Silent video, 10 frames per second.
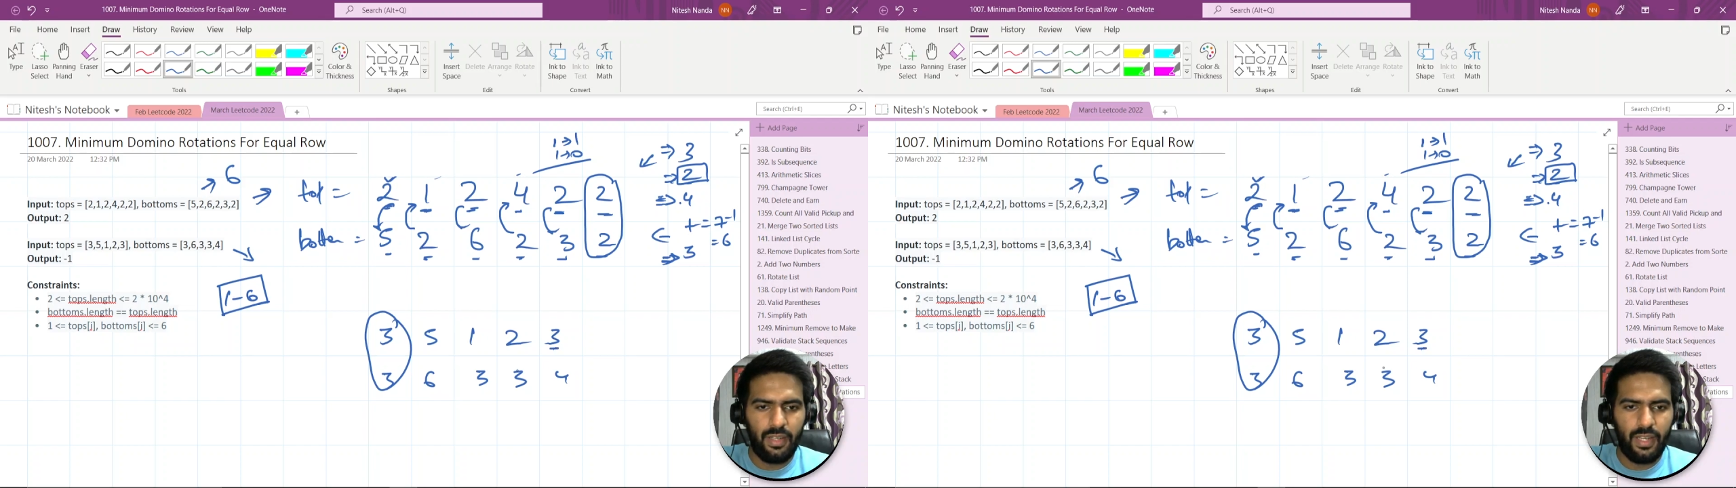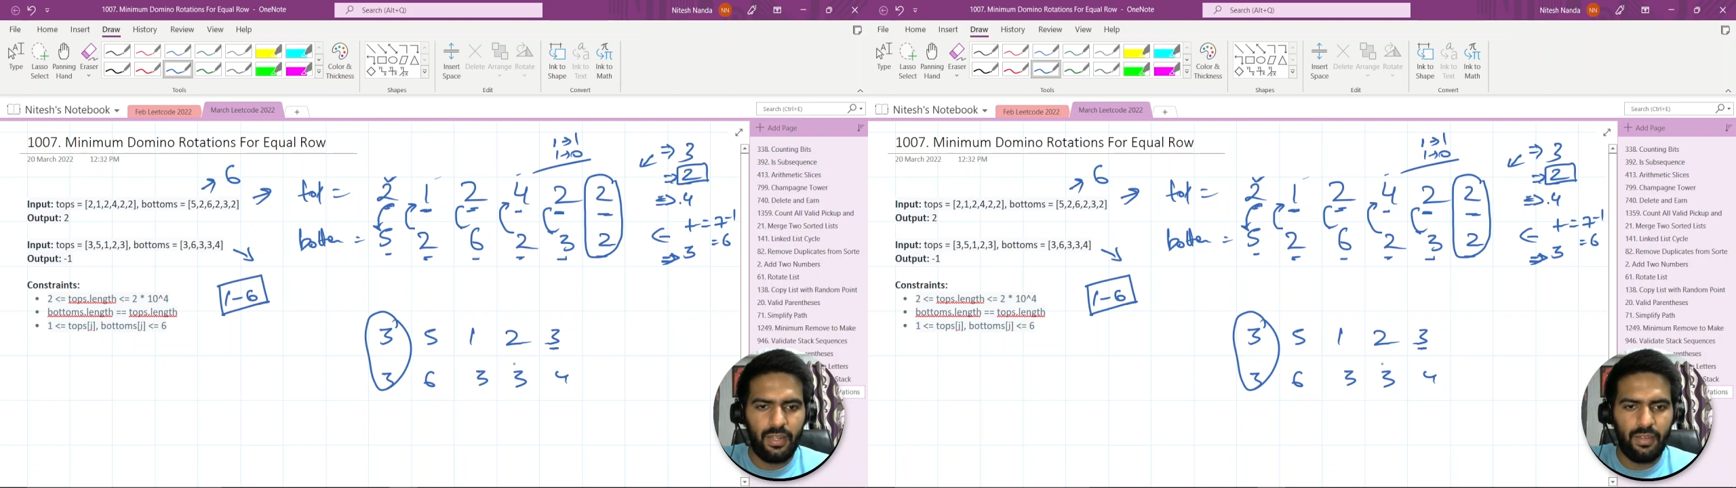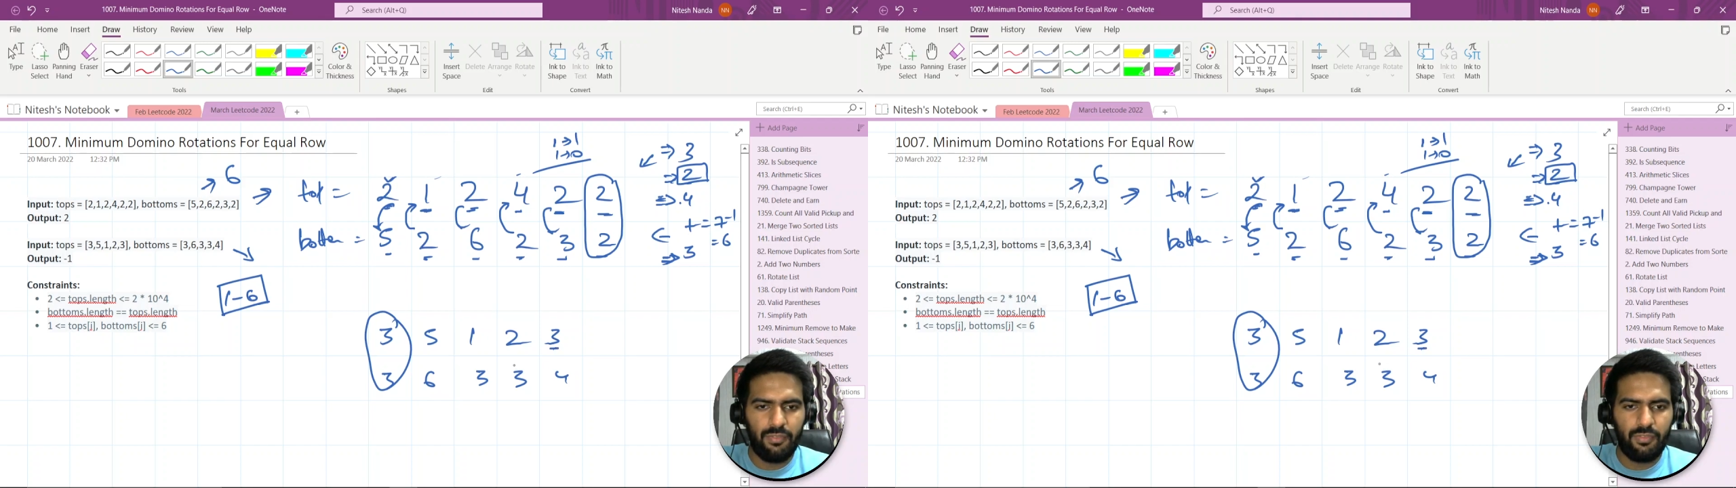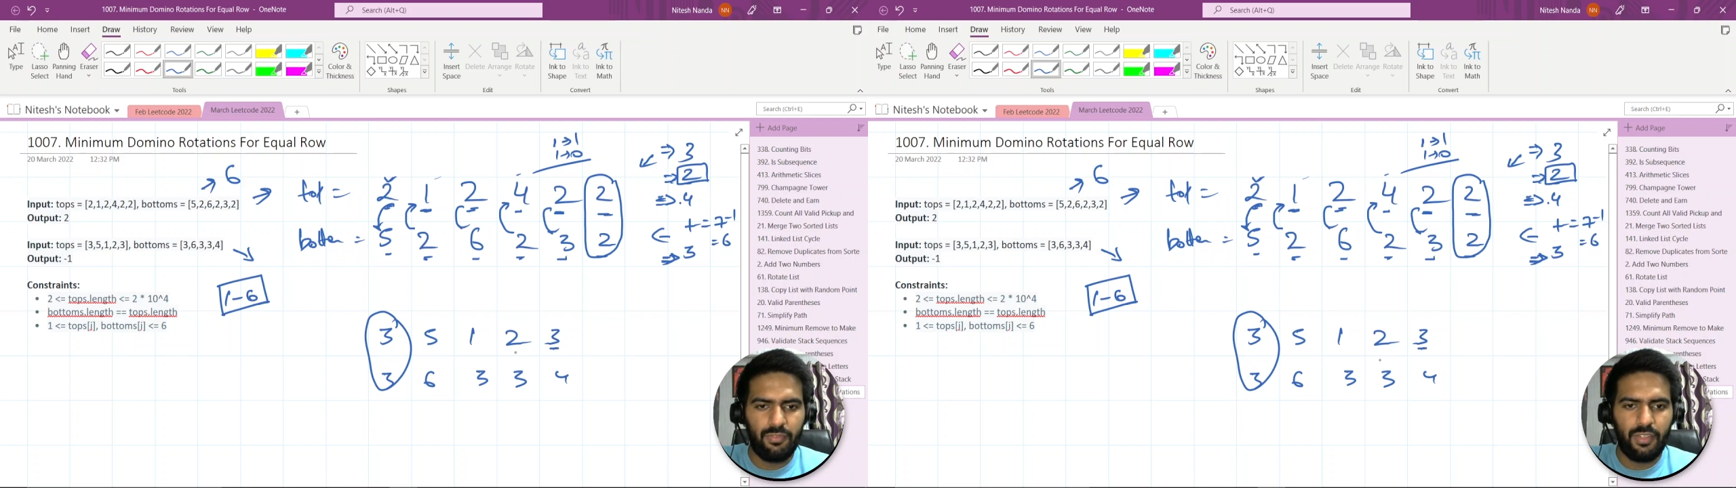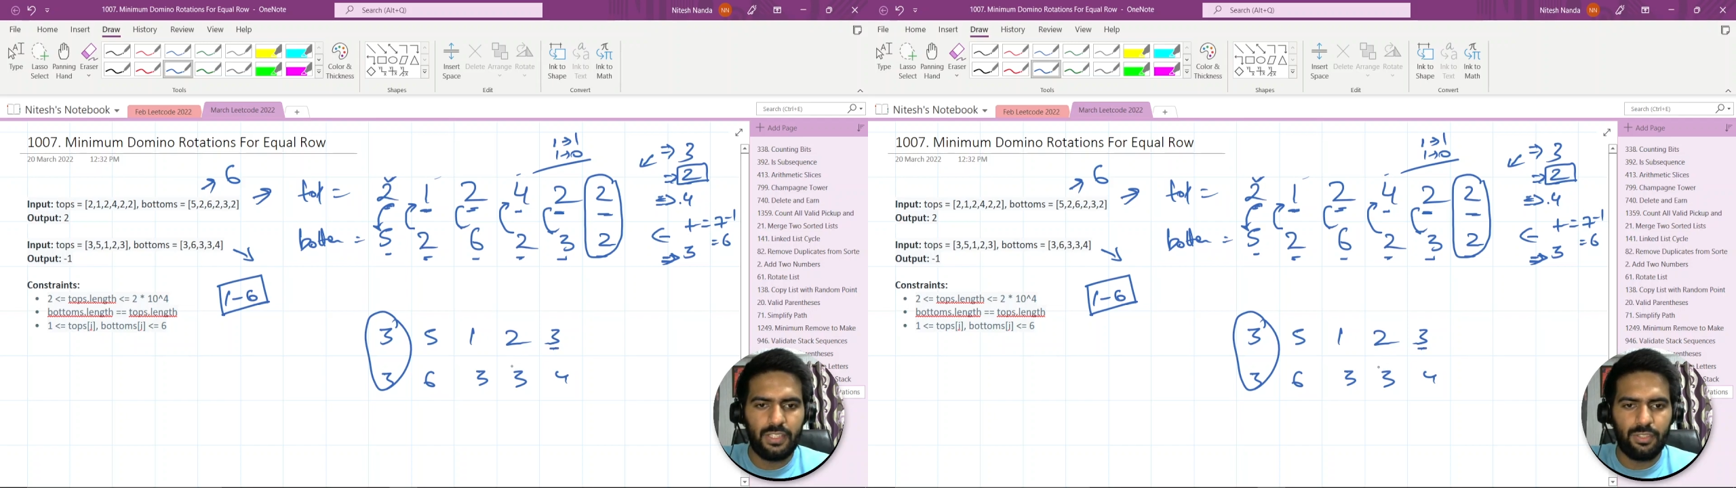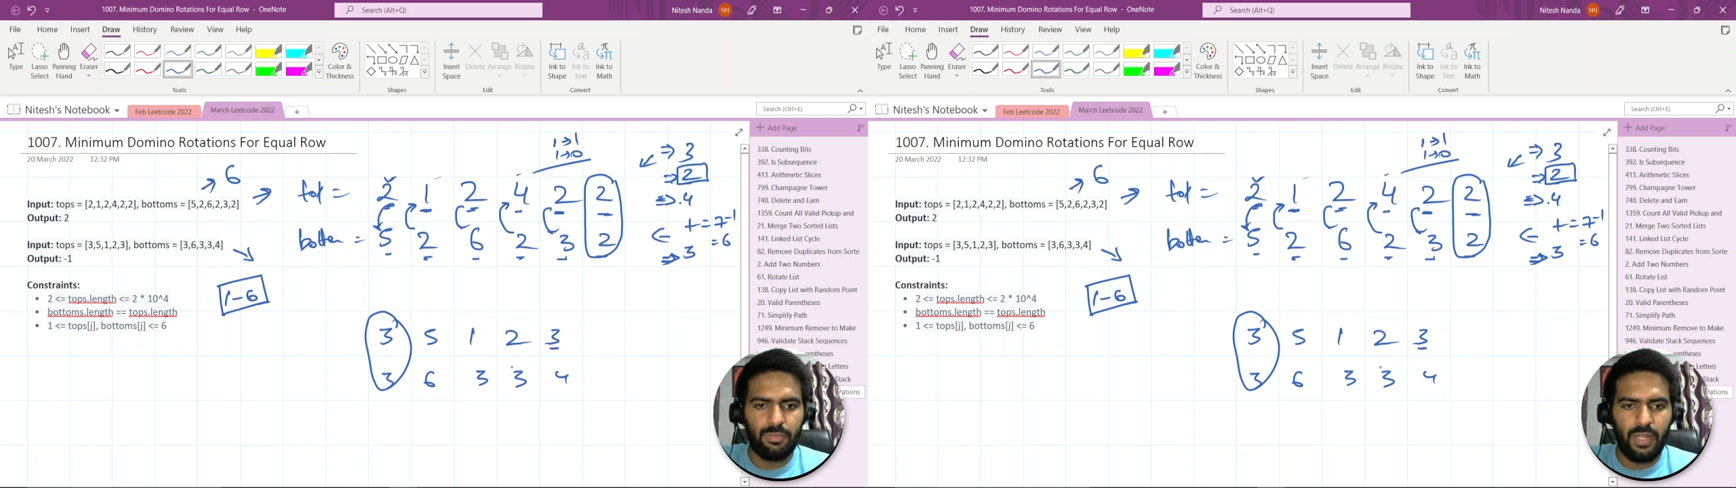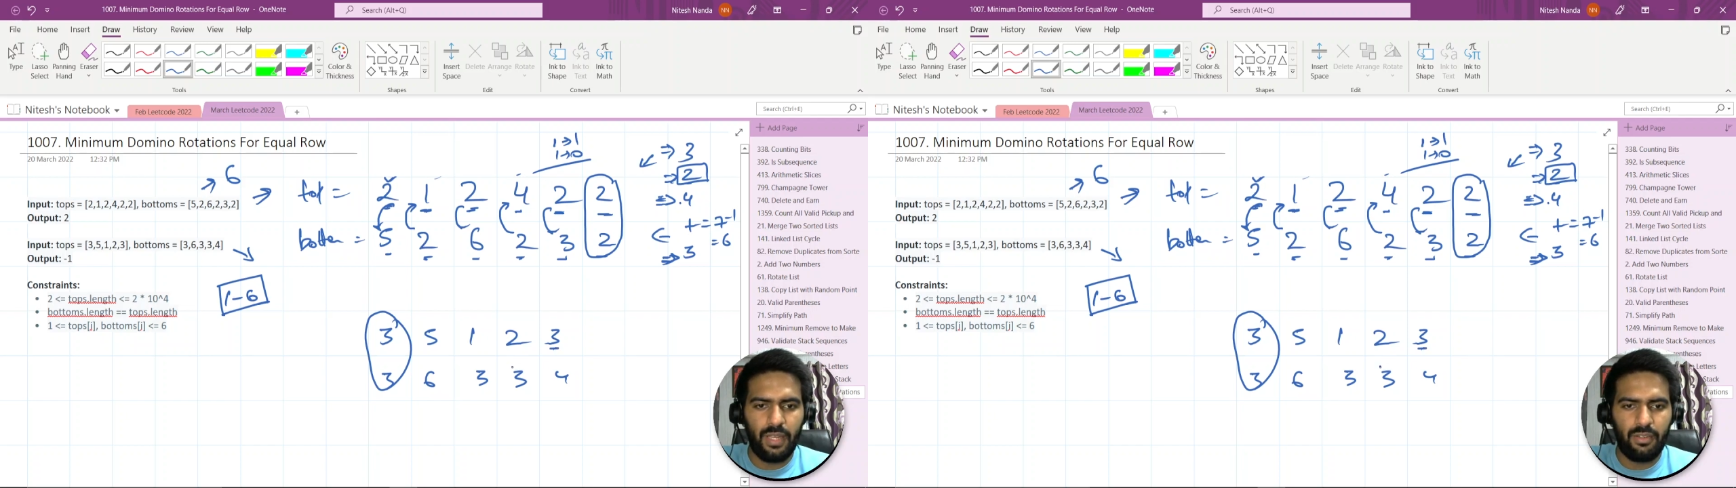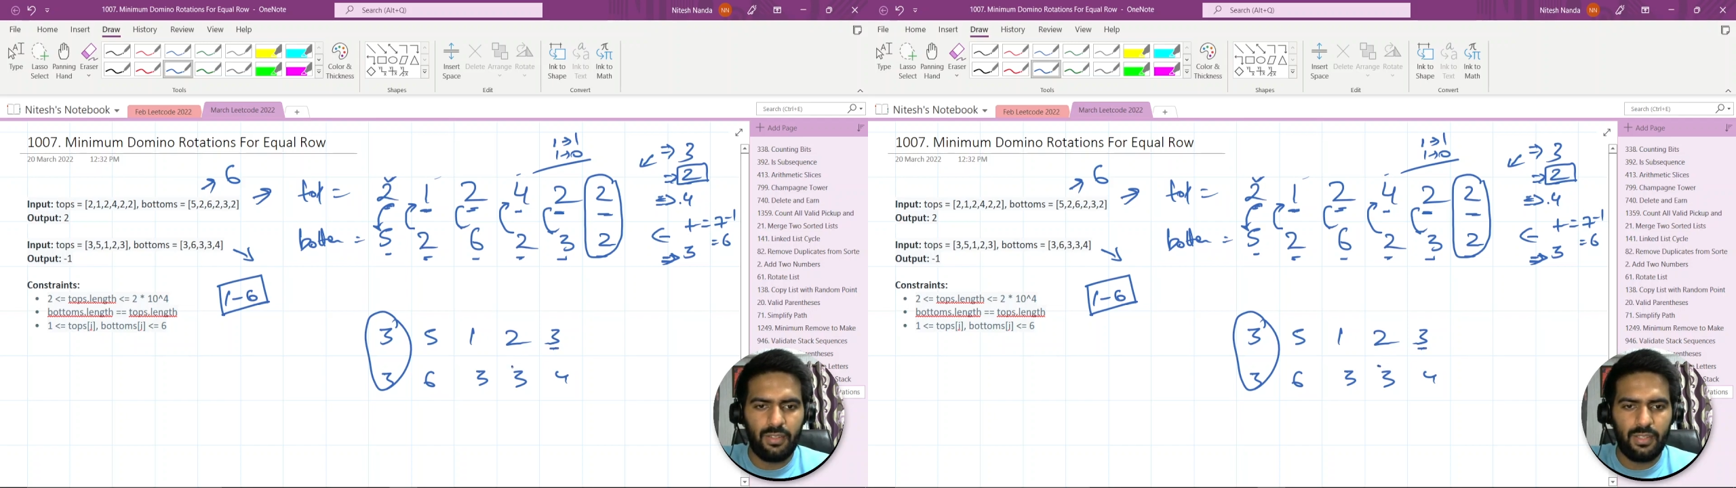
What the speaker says: and if we assume, like,